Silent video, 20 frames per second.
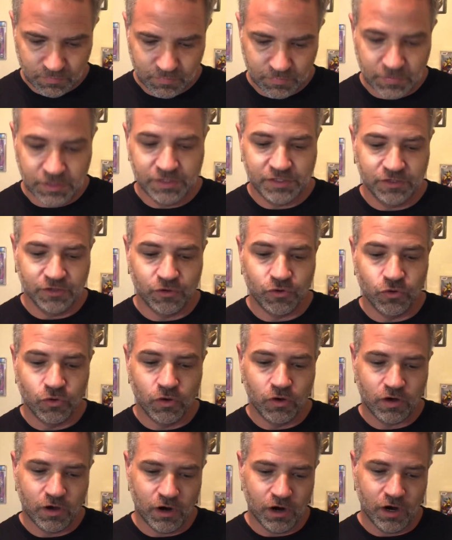This is a cool
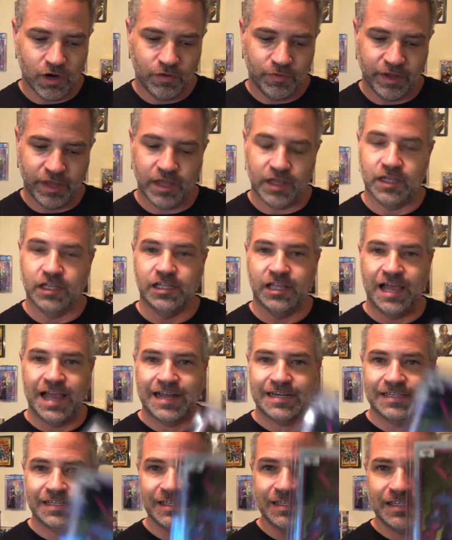card. We got
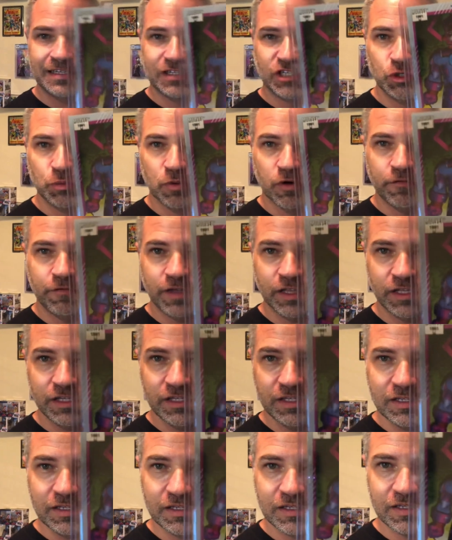Galactus, Super
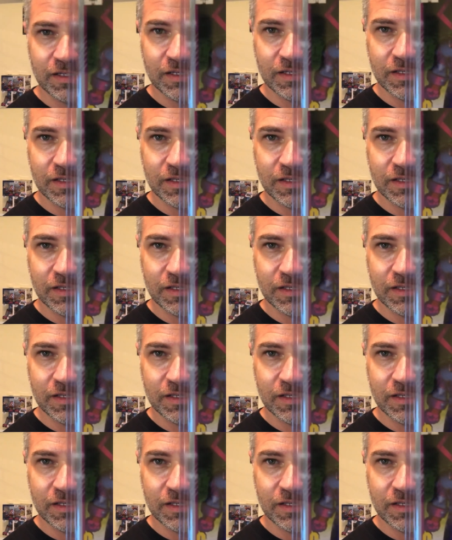Villains.